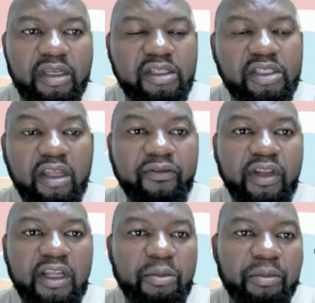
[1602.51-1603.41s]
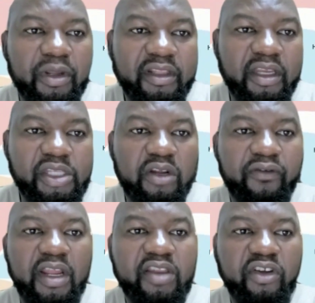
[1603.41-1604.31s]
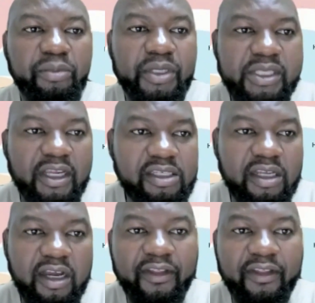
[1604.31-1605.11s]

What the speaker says: in South Africa, maybe in the region of 95%.